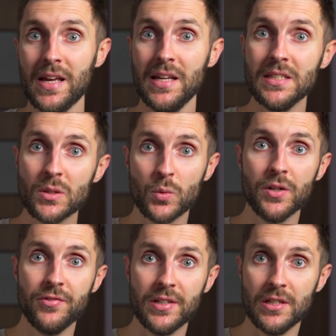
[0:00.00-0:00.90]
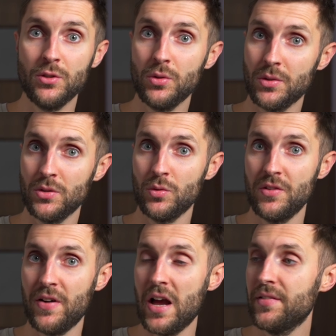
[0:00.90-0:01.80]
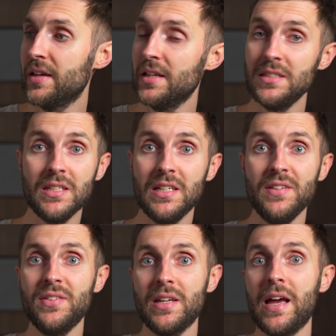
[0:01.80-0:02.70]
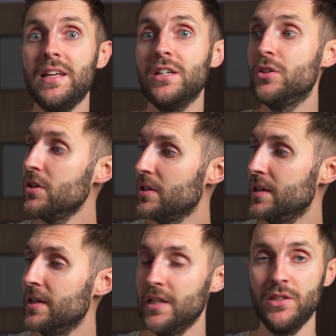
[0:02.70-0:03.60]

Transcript: is it worth it in 2025, and is it even any good in